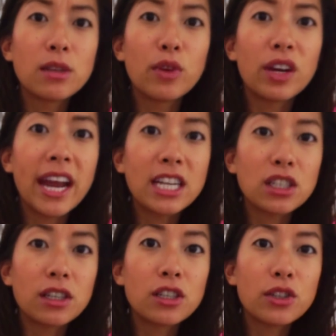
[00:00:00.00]
So if you're in
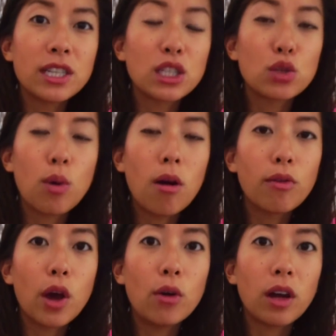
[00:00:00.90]
Asian countries,
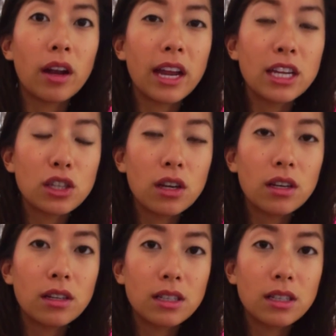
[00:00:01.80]
12go.asia